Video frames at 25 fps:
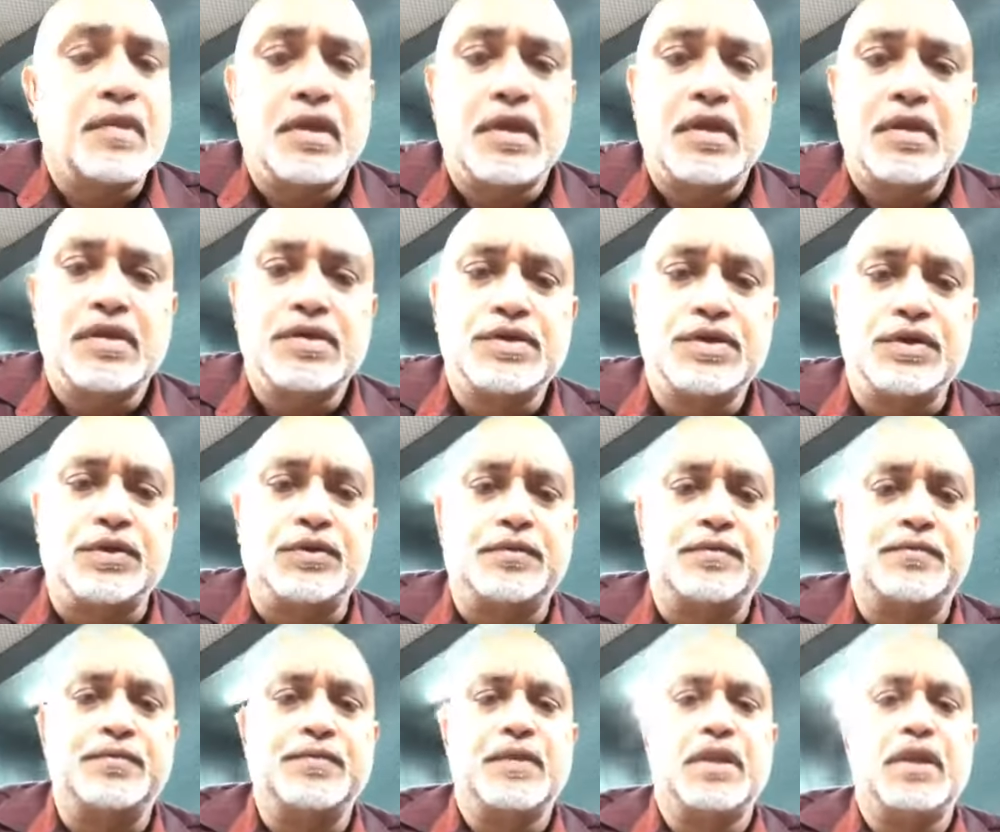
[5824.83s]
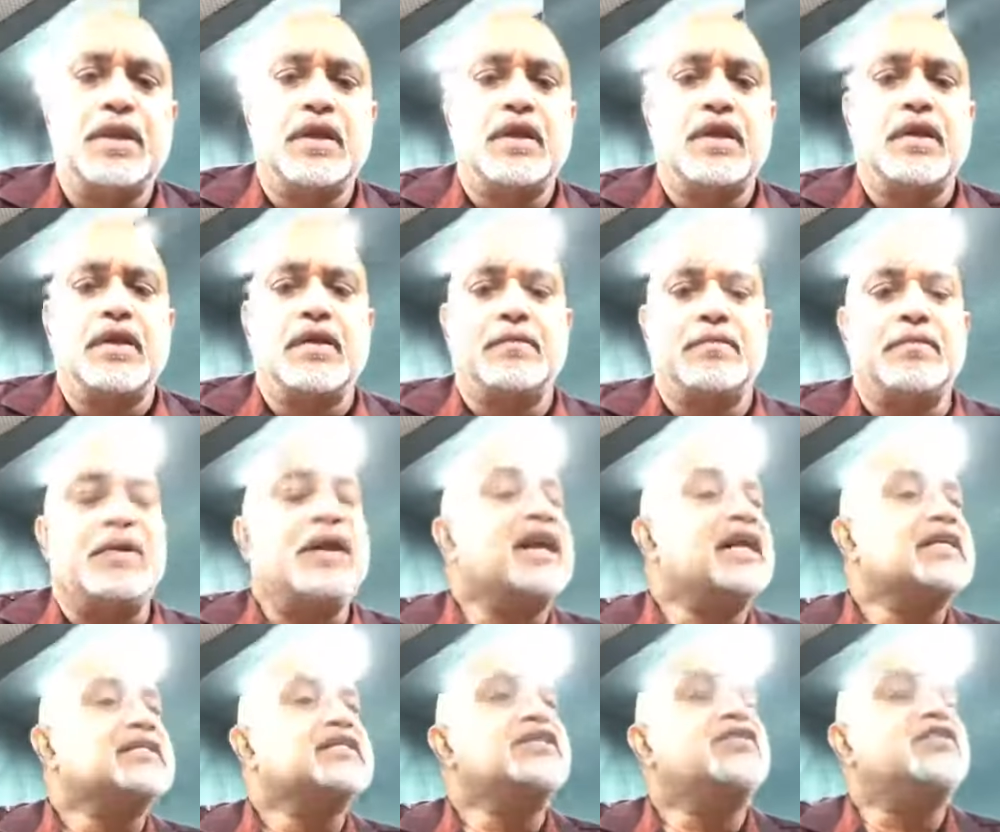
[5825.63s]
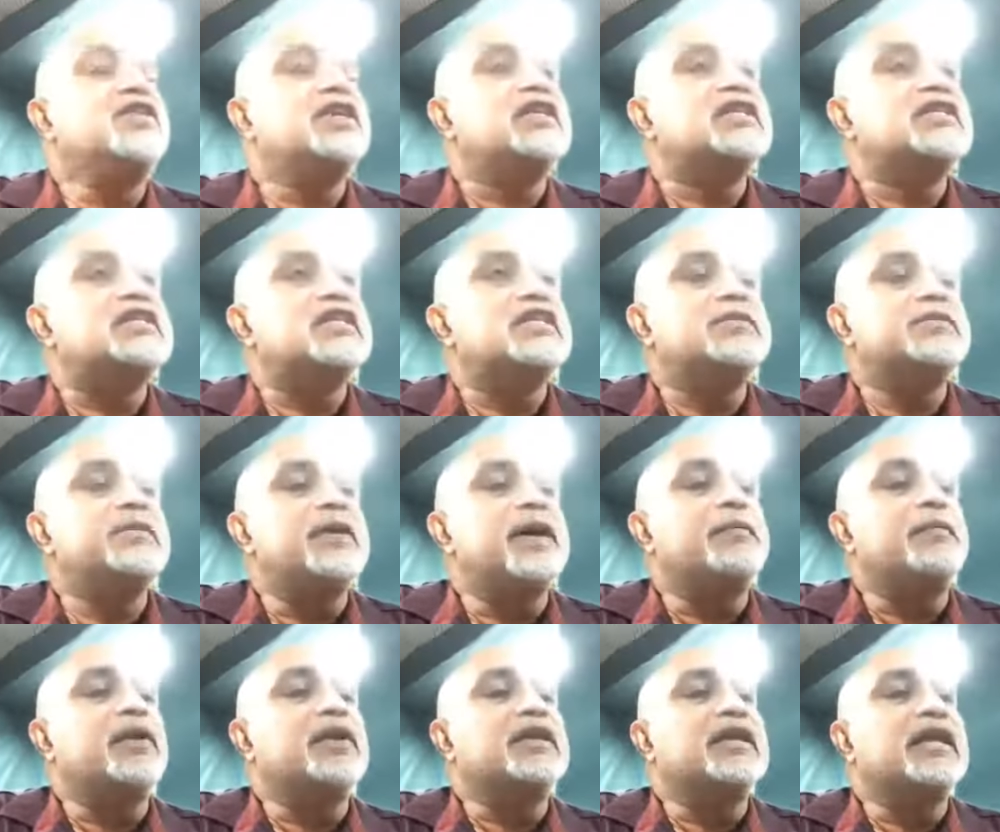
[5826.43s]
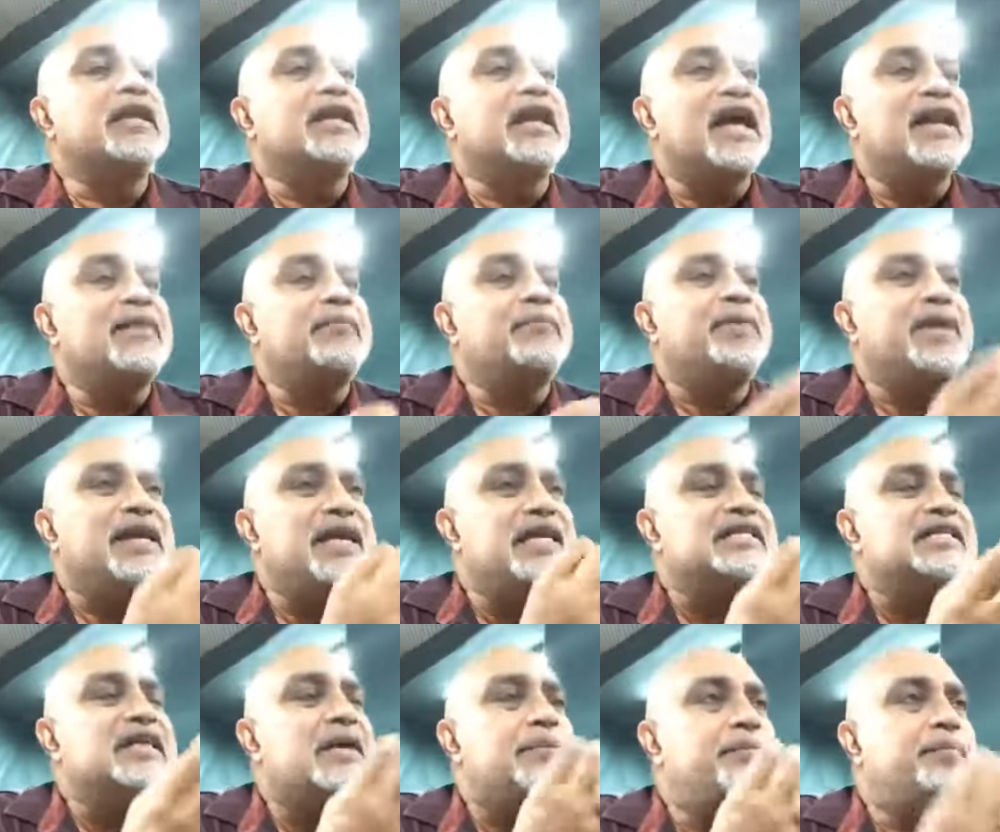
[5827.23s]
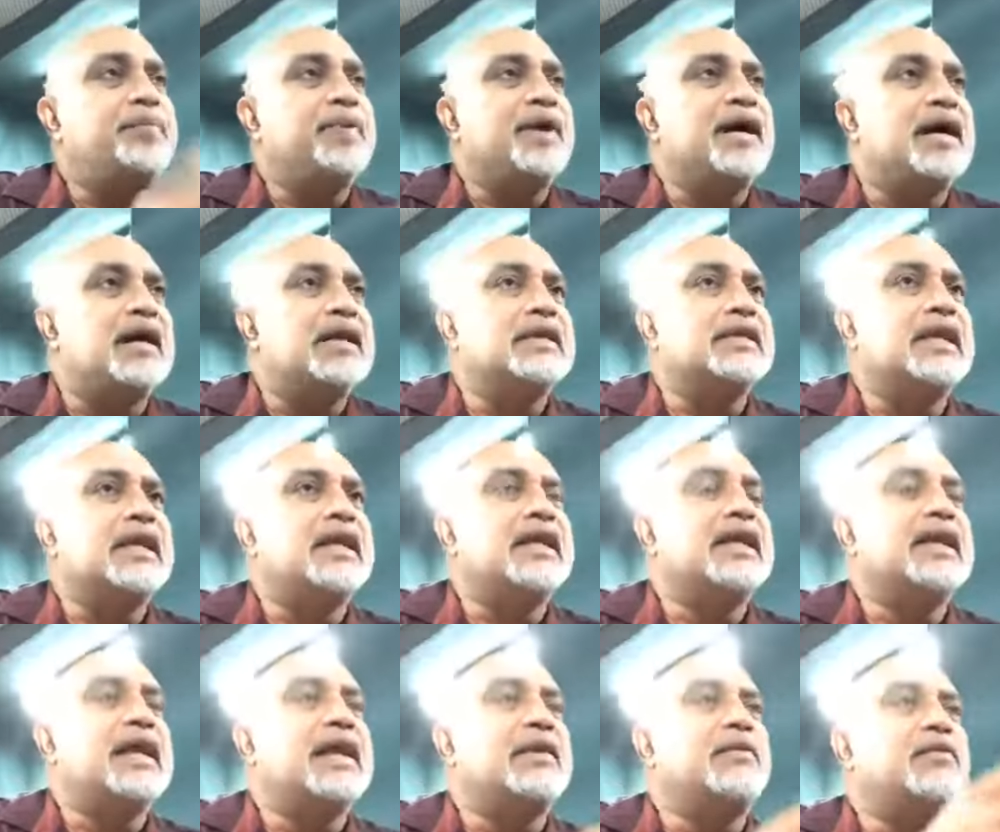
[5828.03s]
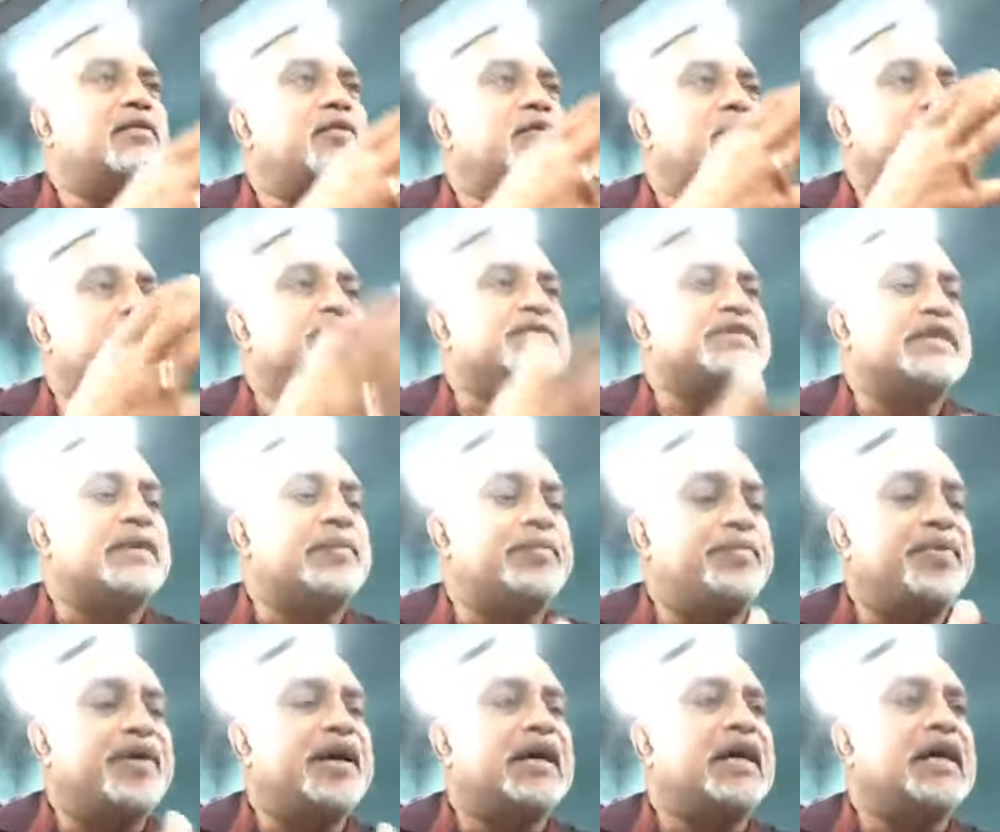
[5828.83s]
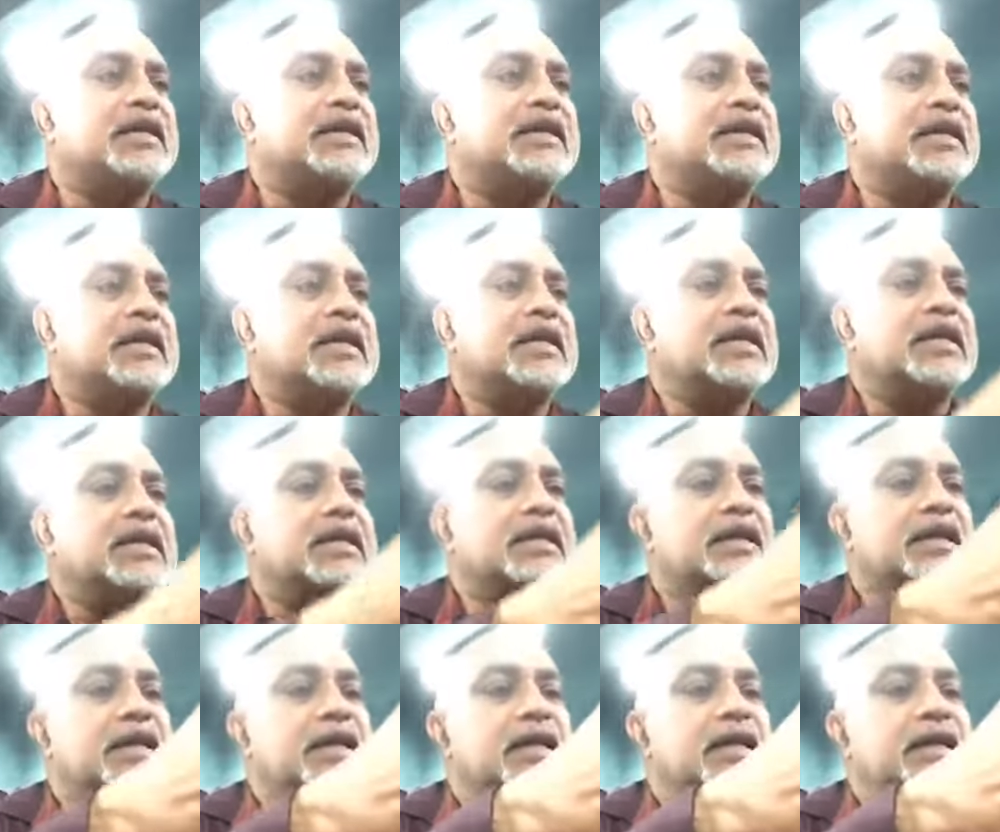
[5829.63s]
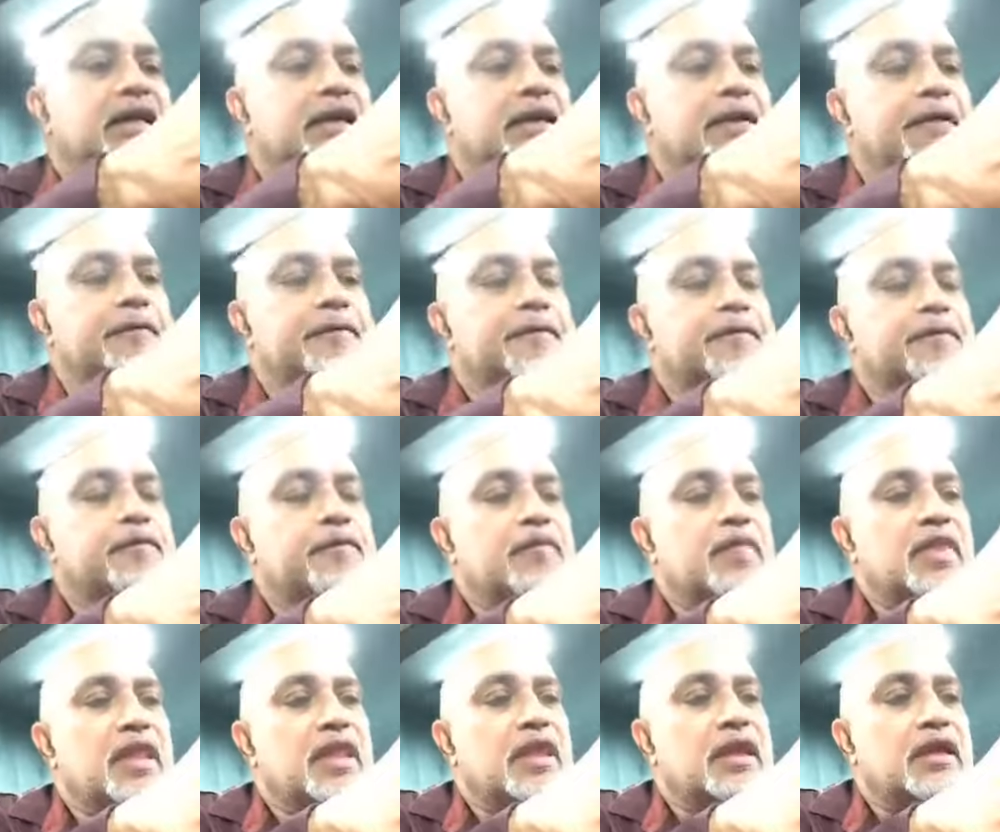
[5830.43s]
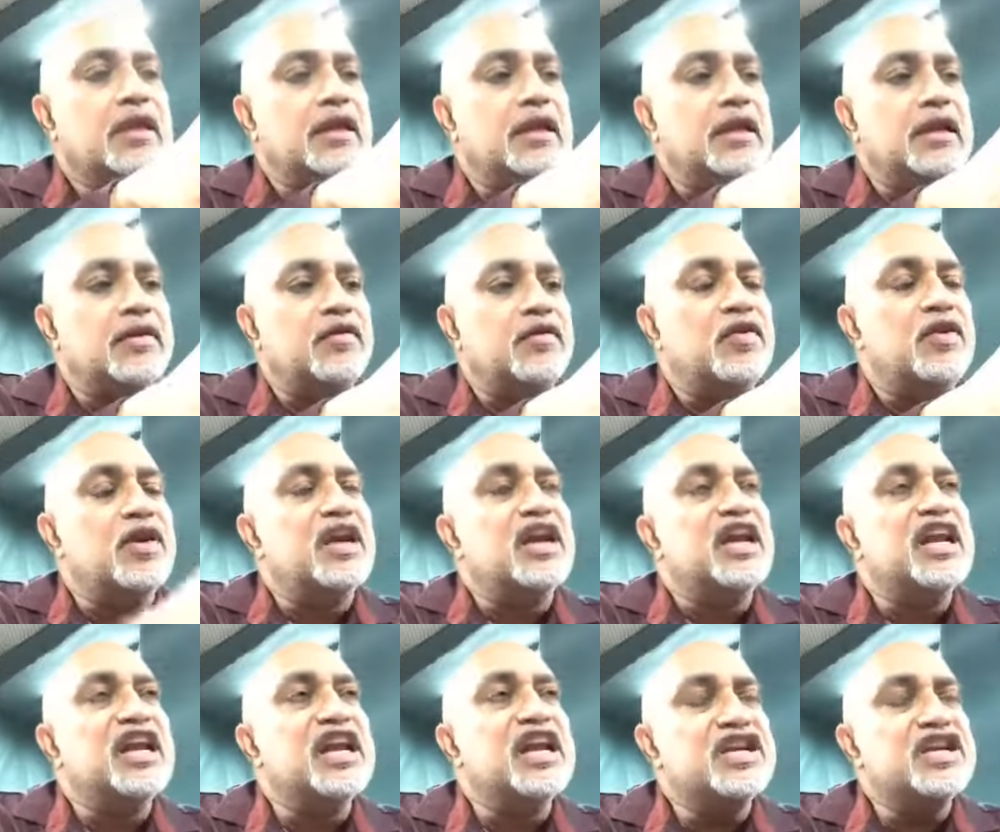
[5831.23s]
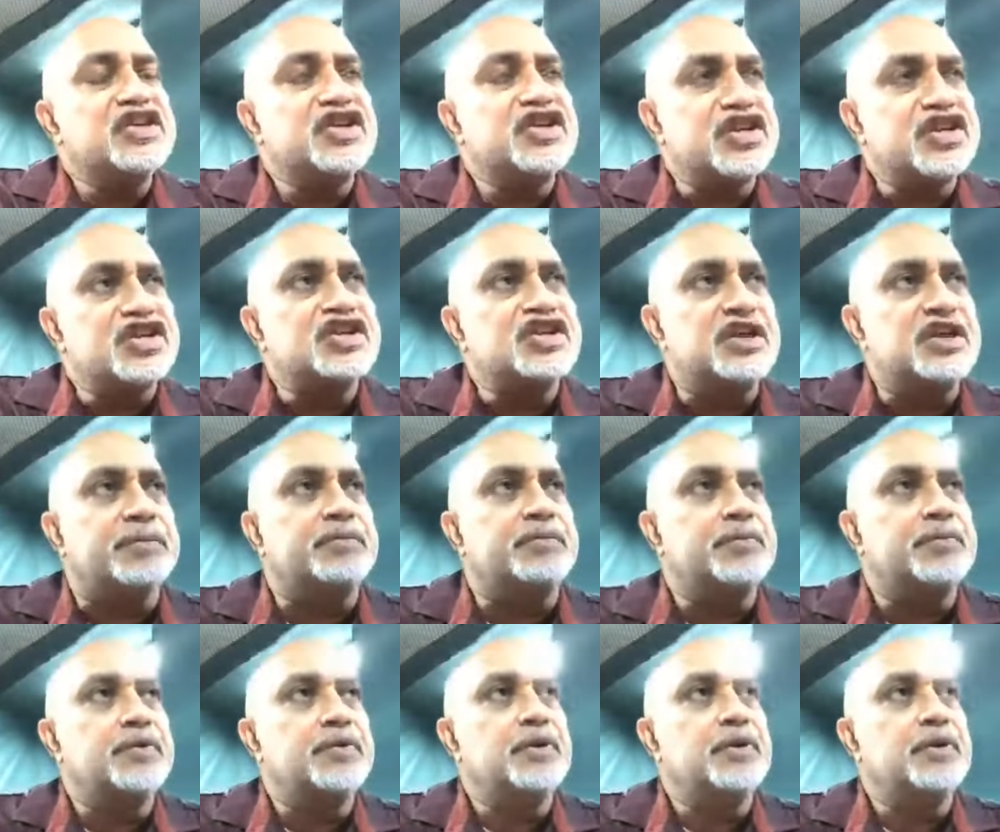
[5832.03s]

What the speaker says: So, but that's the religious part. But that plays a part, and that rips apart the relationship.